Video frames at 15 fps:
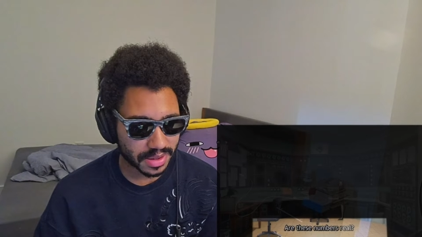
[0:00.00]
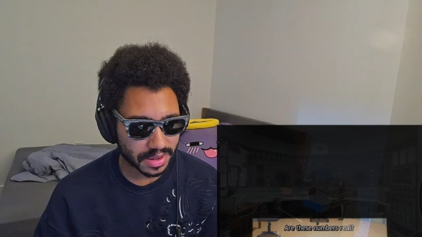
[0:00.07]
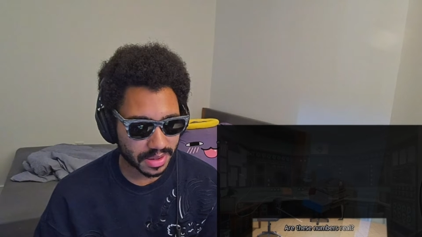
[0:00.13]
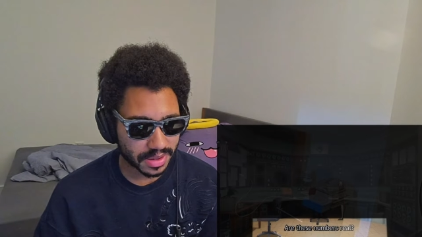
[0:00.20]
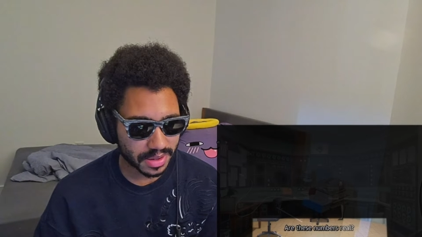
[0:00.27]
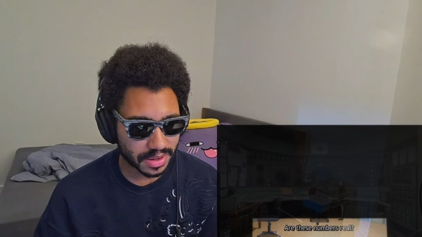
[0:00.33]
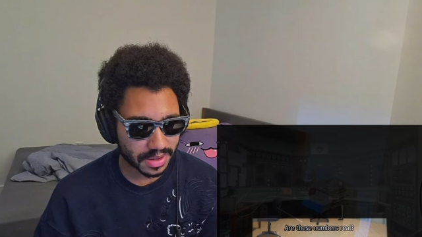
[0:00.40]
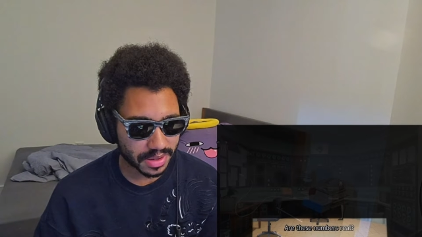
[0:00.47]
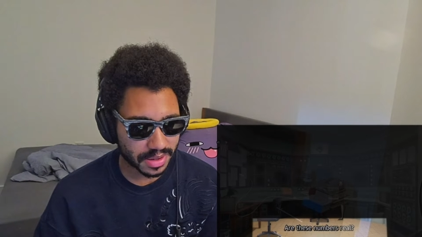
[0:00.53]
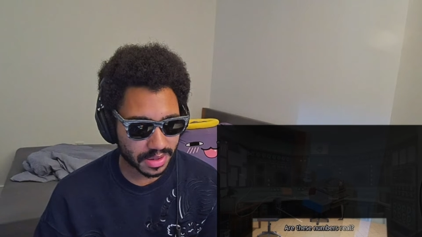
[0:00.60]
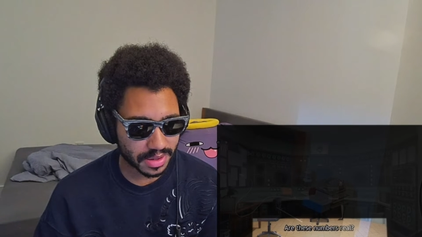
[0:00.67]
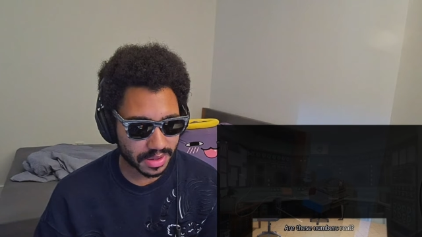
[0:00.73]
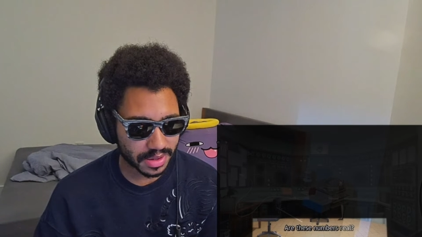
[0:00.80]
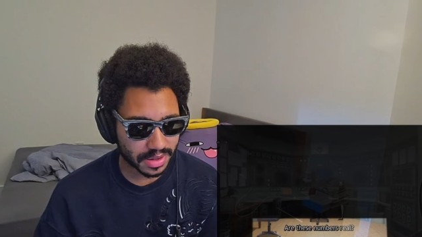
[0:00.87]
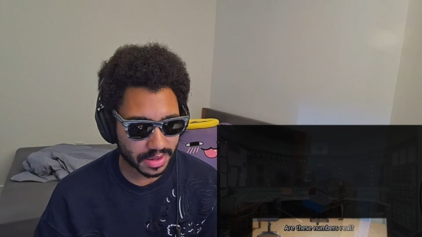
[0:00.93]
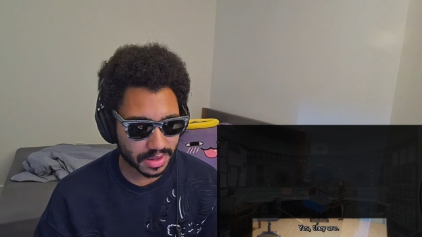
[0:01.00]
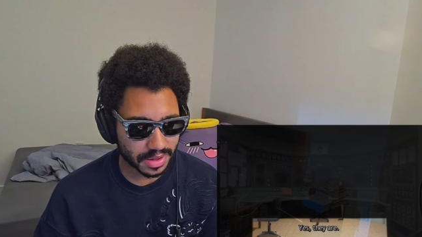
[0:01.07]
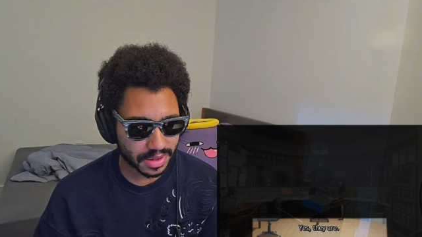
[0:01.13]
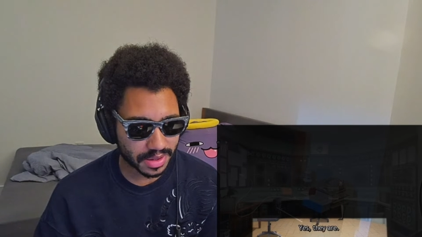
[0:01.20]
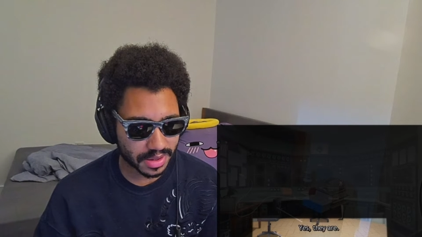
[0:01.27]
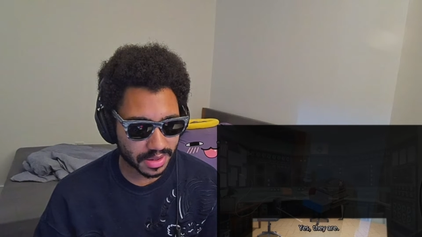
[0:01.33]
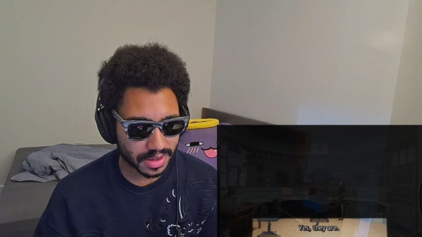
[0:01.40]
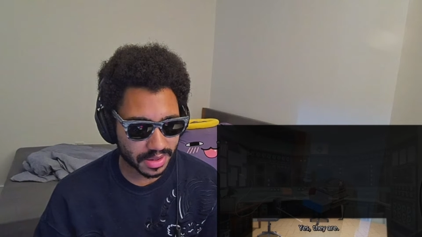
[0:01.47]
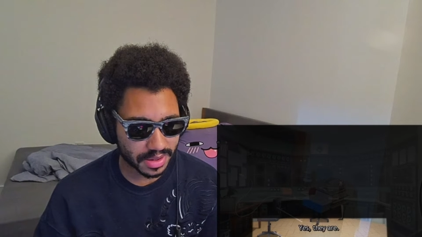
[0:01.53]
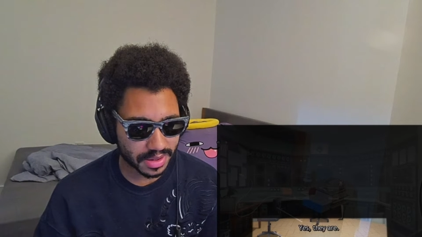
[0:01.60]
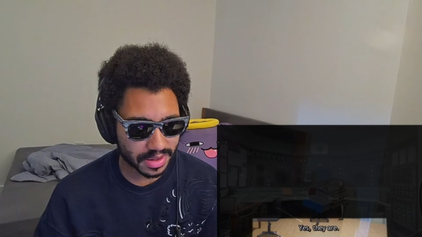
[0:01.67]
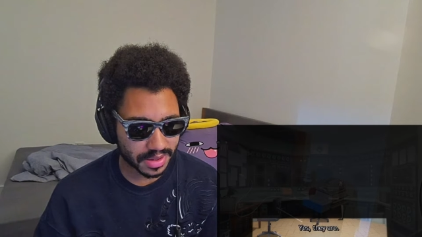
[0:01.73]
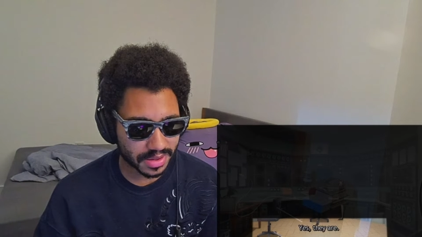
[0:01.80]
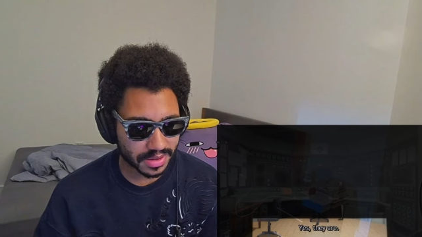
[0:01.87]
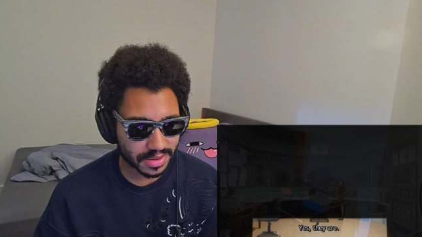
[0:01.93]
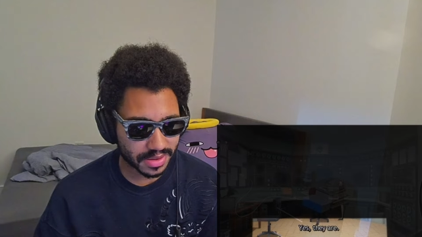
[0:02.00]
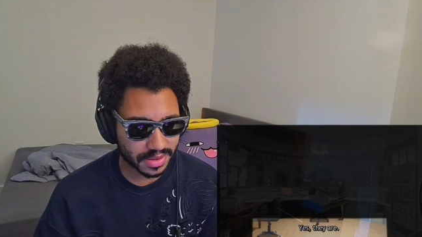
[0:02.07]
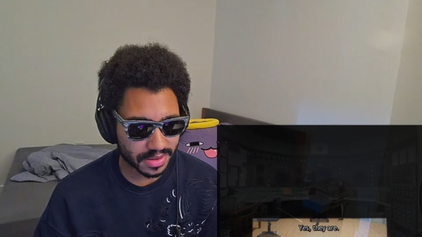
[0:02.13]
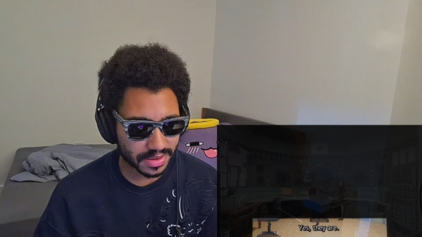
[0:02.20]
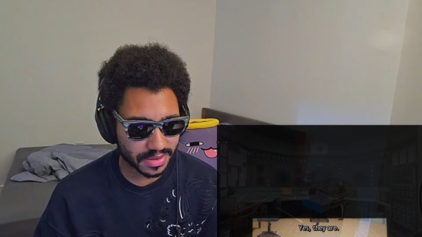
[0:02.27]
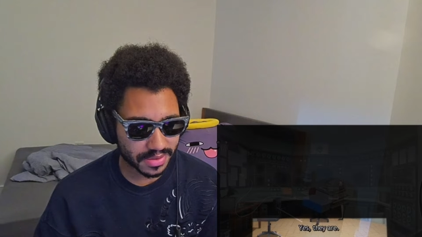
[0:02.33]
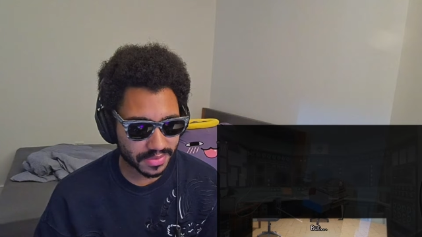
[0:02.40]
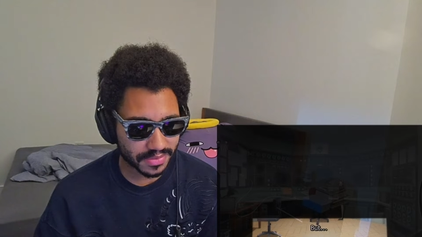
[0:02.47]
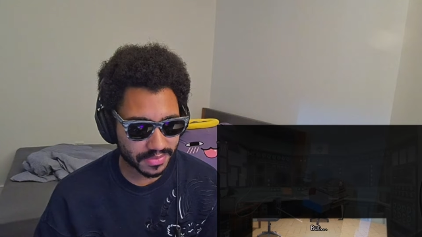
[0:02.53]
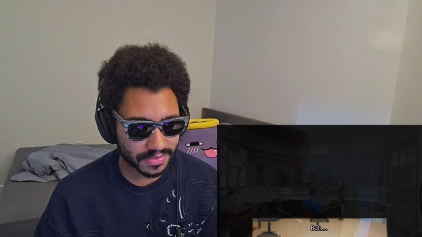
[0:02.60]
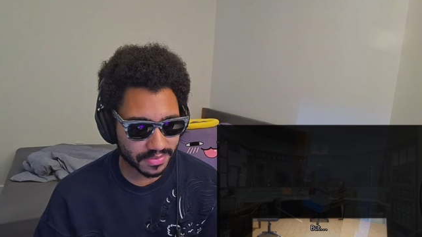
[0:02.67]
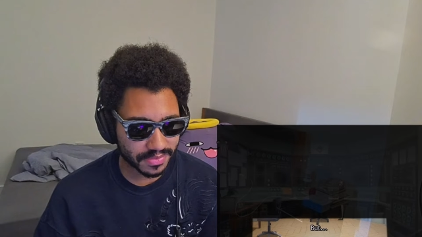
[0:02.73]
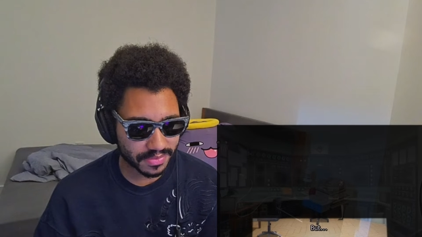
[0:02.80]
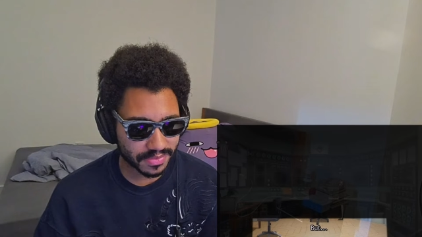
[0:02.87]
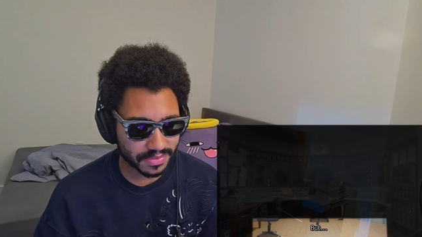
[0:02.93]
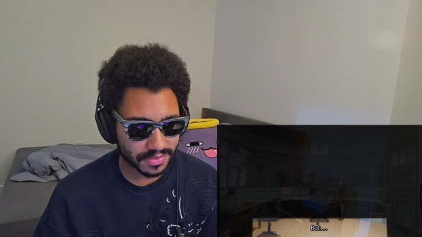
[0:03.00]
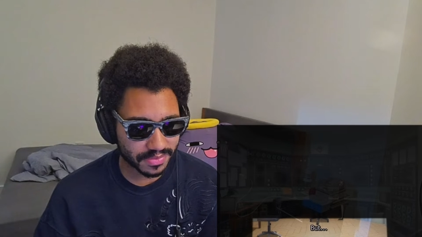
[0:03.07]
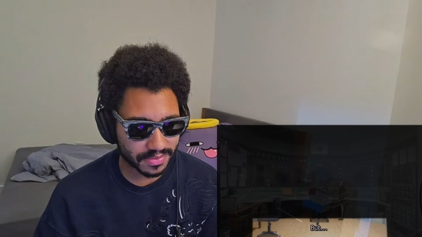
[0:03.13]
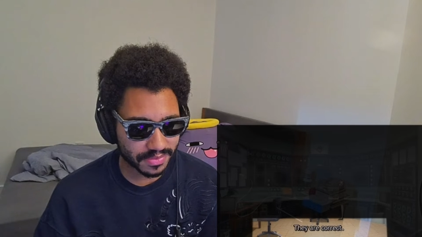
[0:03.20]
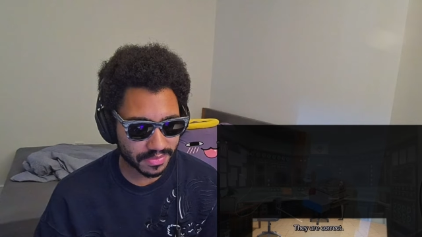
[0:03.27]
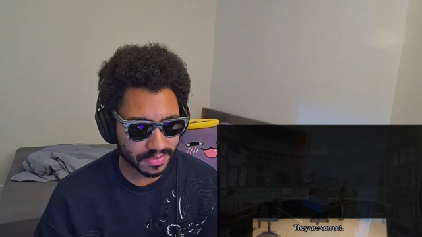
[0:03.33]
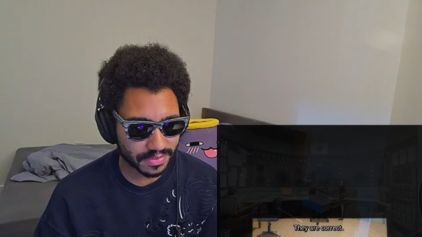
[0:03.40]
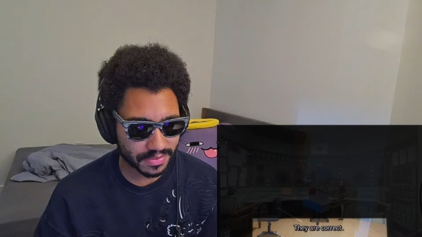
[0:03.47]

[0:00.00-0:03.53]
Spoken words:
Nobody speaks.